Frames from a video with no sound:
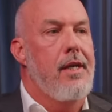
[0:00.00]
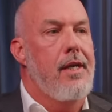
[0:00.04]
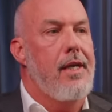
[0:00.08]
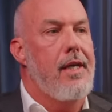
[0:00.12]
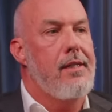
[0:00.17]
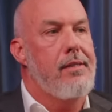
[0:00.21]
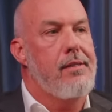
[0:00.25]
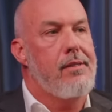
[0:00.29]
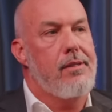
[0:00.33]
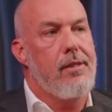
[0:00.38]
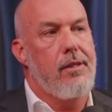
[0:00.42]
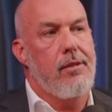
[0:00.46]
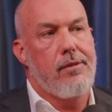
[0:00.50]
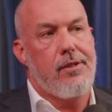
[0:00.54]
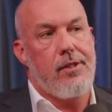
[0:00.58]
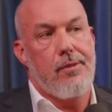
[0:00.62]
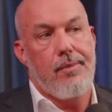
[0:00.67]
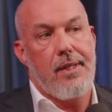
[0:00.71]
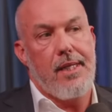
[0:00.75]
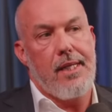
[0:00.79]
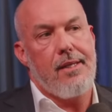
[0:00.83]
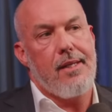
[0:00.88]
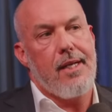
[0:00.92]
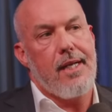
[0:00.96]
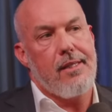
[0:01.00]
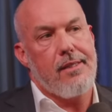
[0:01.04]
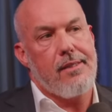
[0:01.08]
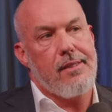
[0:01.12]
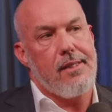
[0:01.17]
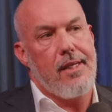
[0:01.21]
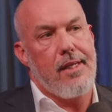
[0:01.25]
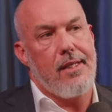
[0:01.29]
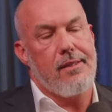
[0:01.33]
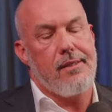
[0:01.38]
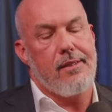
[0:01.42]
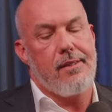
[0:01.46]
And so to me, that
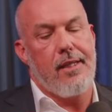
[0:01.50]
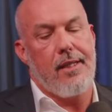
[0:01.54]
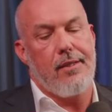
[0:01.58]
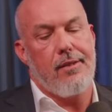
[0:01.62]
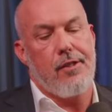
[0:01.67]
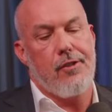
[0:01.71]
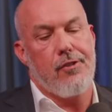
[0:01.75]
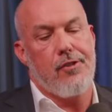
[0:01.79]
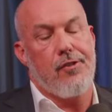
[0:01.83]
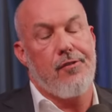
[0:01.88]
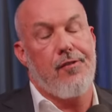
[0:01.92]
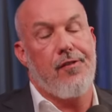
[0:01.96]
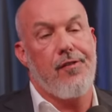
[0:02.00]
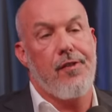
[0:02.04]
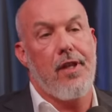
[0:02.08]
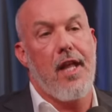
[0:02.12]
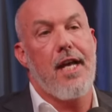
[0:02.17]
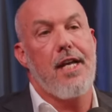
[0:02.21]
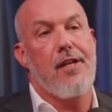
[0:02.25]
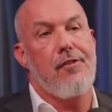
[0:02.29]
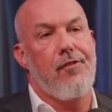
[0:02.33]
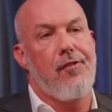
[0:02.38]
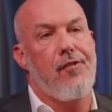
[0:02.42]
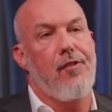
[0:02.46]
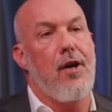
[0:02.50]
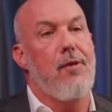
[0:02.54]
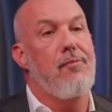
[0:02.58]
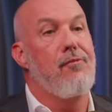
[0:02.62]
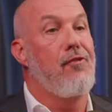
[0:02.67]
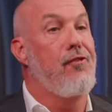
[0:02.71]
says that there's a flight from